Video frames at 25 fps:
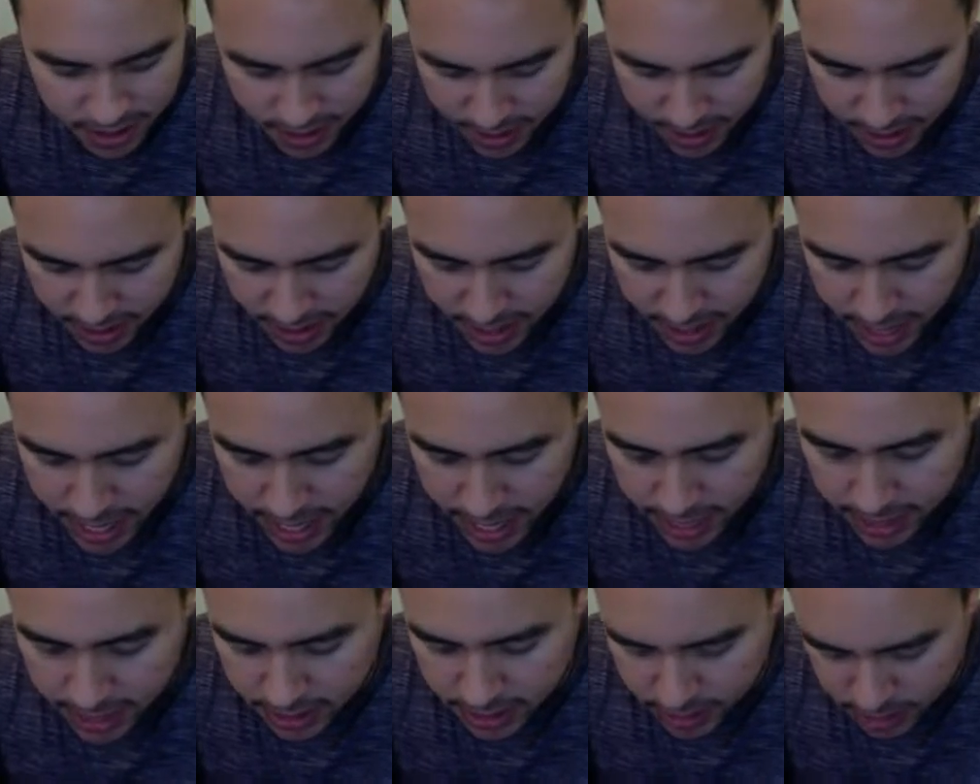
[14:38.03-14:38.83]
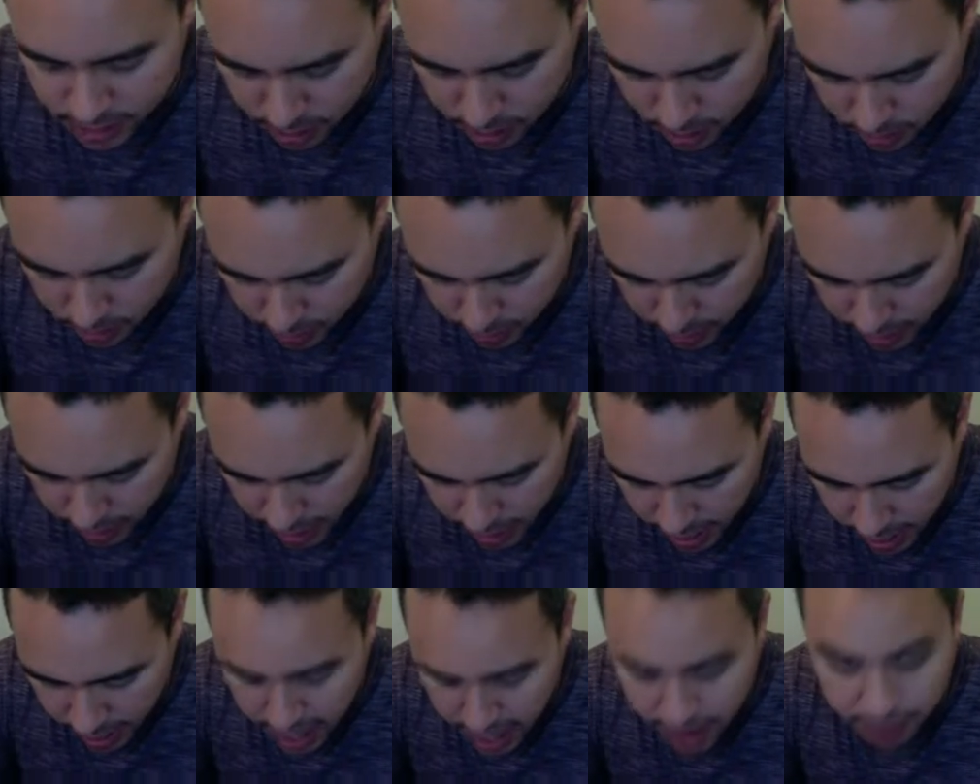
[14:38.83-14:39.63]
Next, we
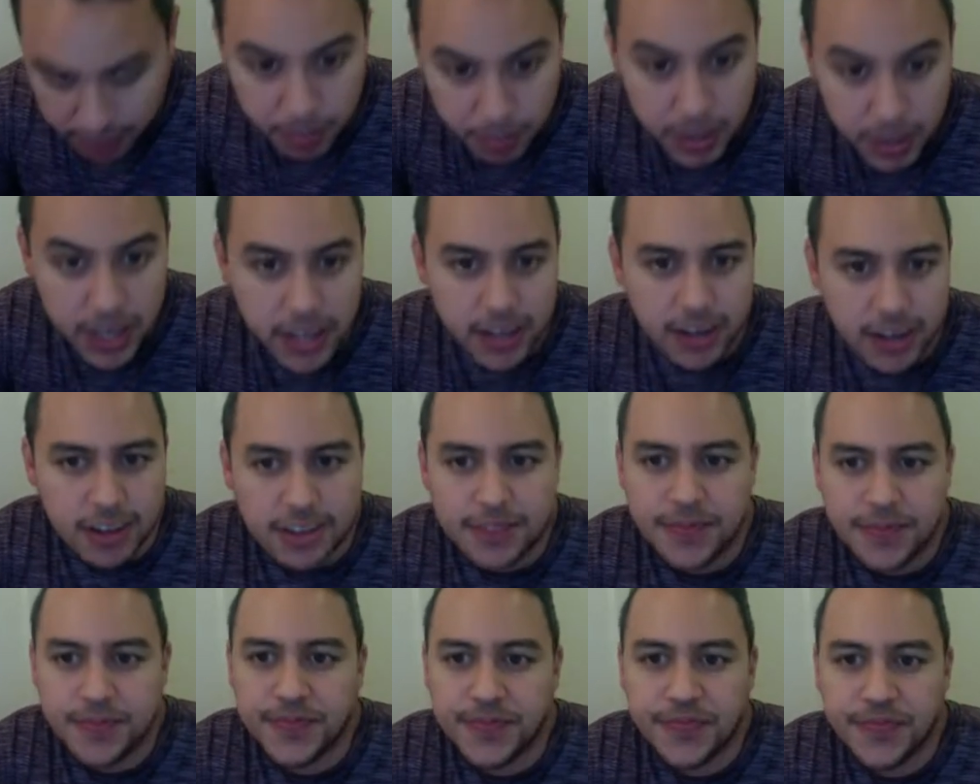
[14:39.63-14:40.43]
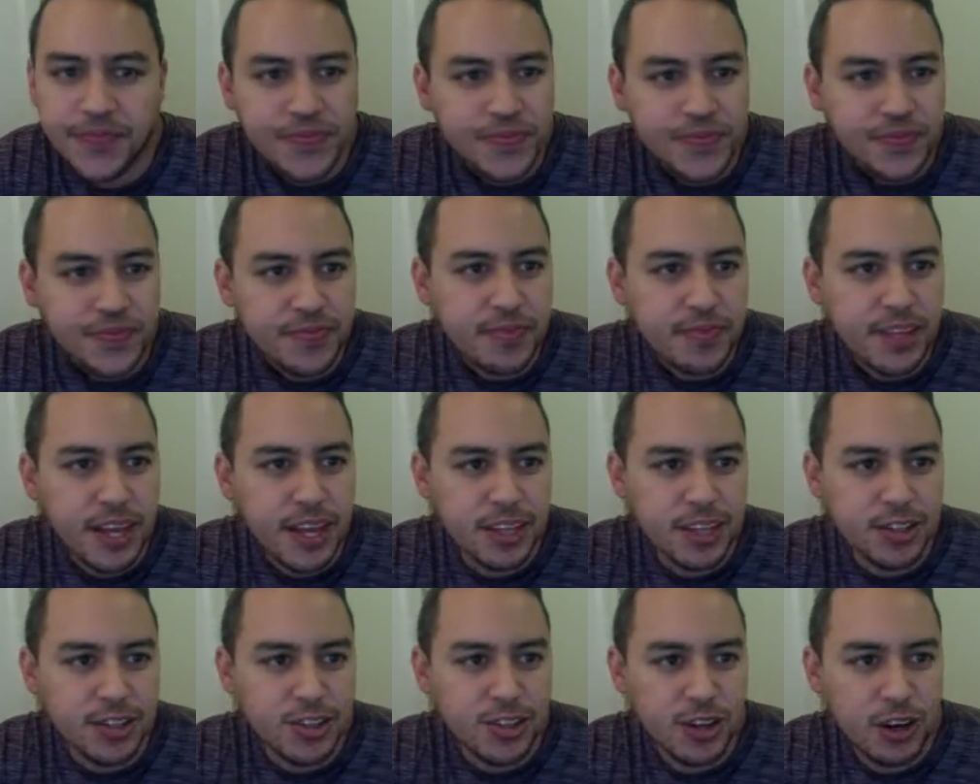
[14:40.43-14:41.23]
have me.
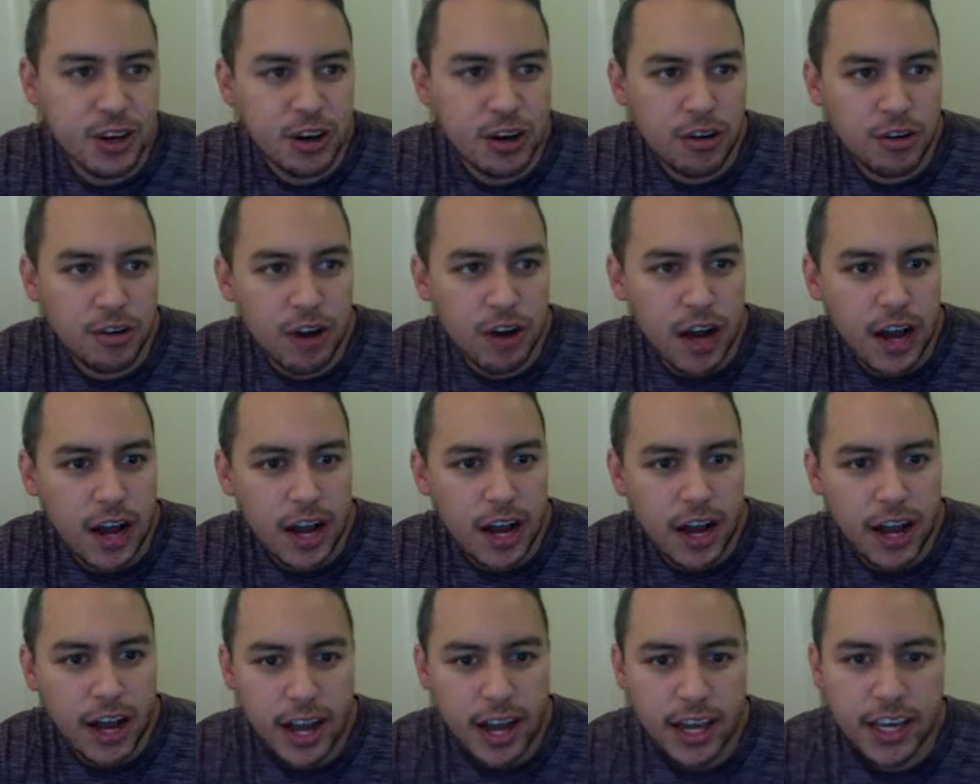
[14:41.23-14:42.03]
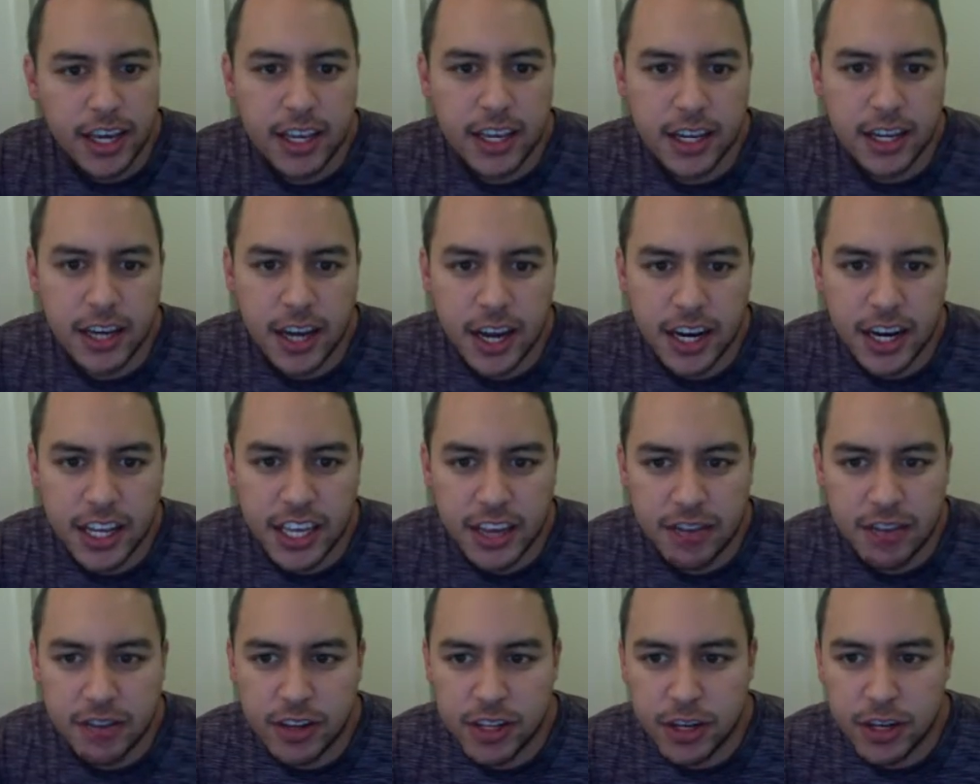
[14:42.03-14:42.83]
And so I can kind of
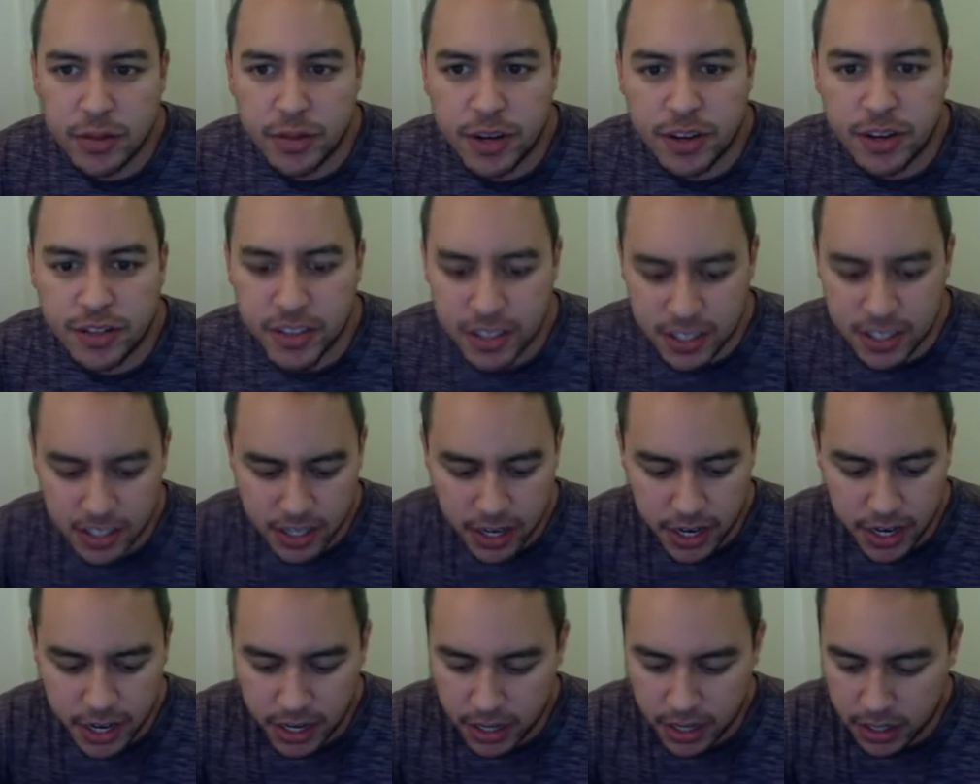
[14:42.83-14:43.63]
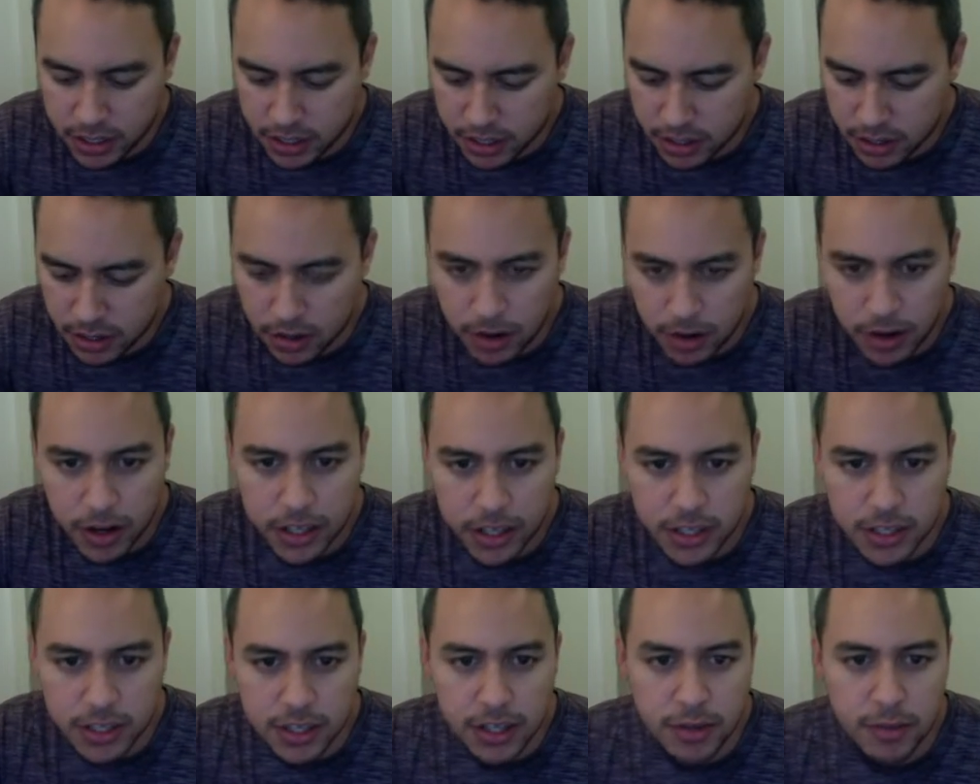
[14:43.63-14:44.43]
give a little bit of insight
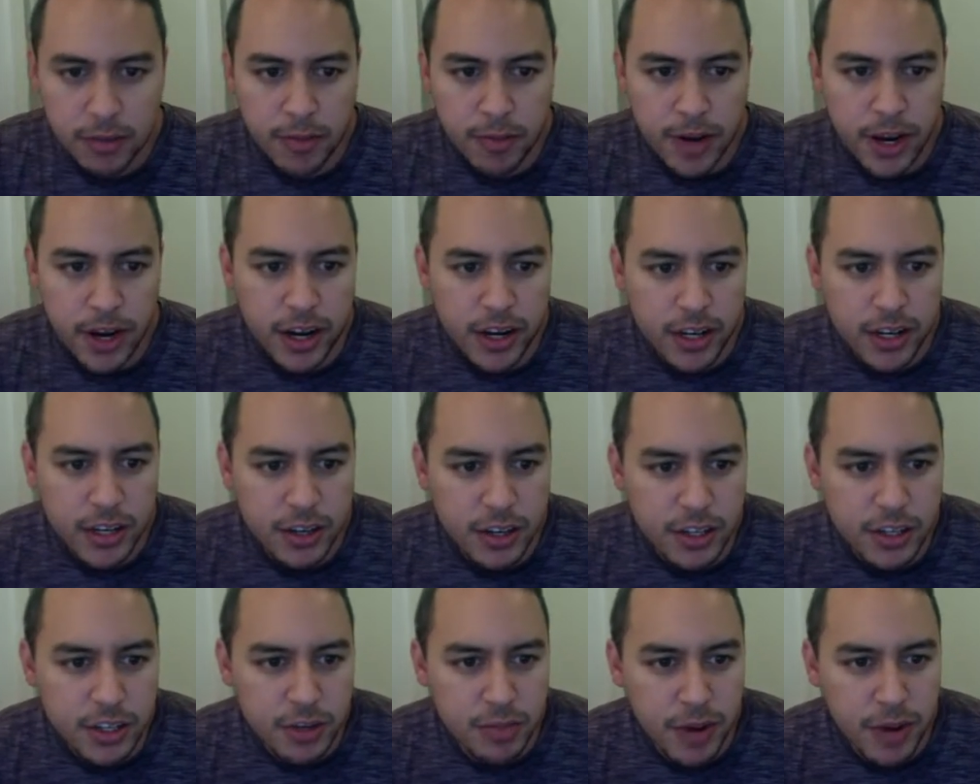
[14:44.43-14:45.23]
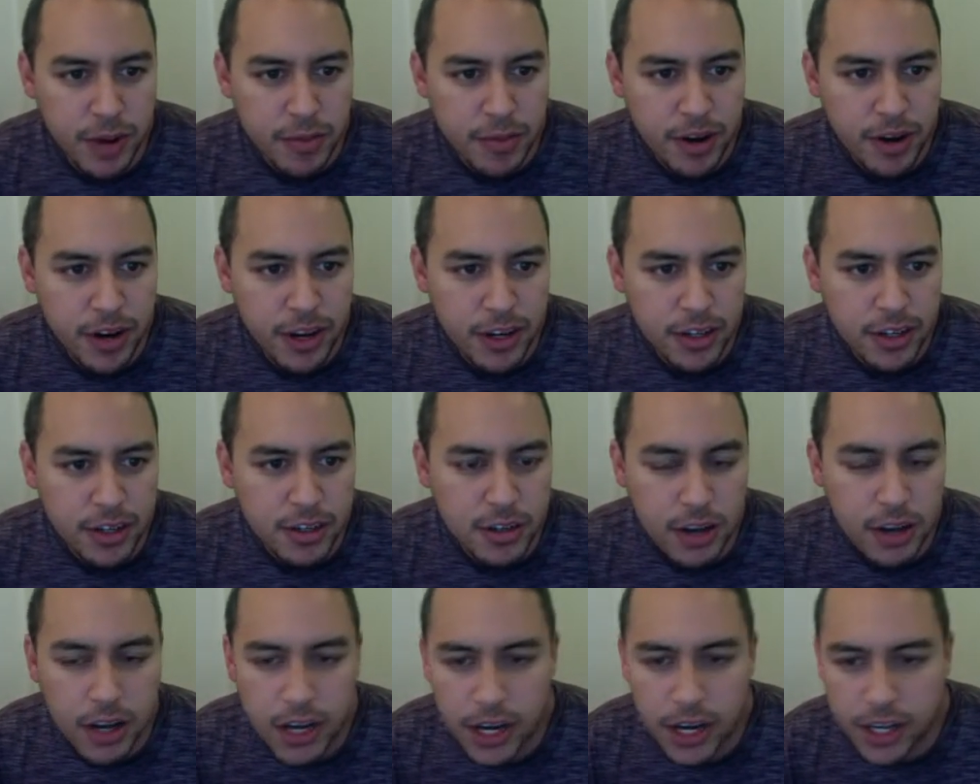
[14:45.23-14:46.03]
into my mind
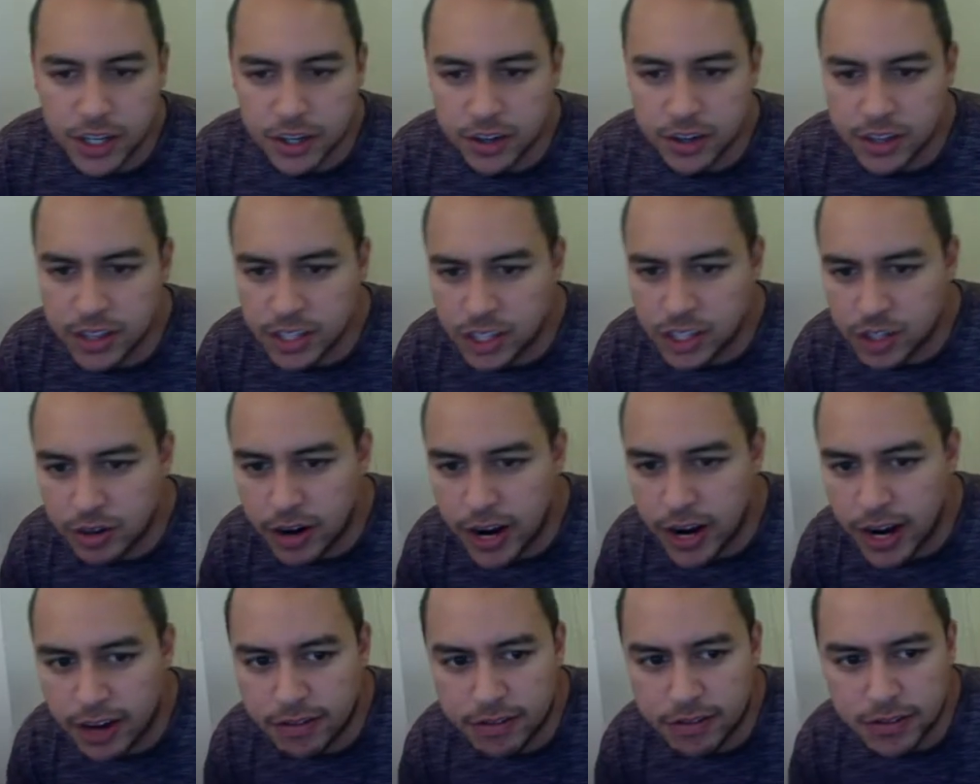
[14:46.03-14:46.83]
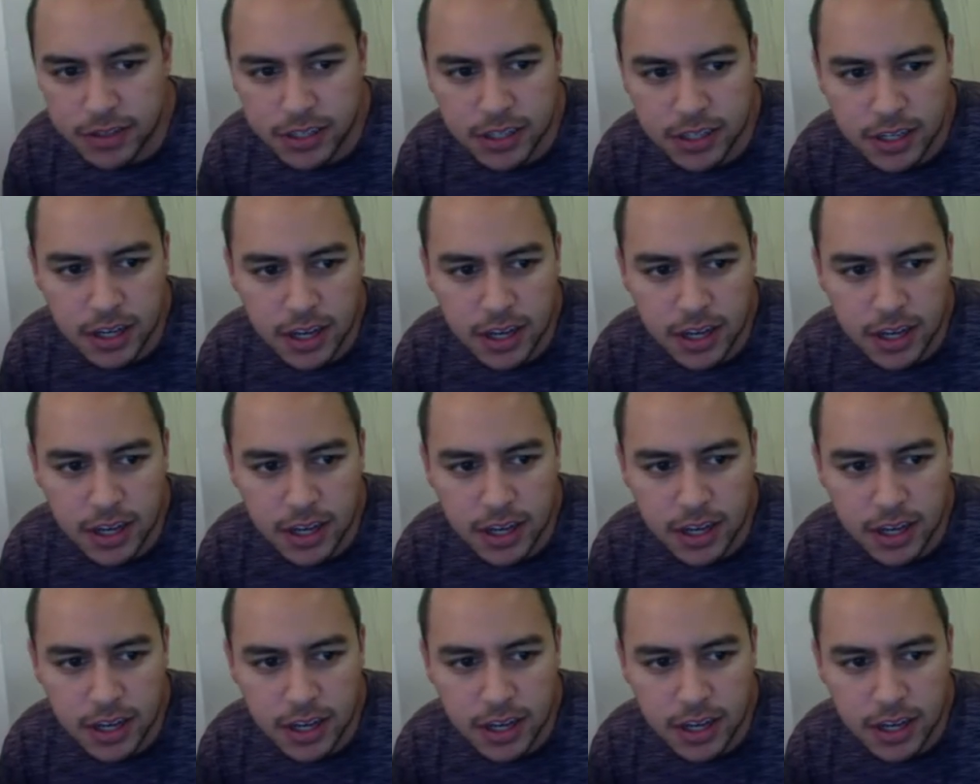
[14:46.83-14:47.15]
during the draft.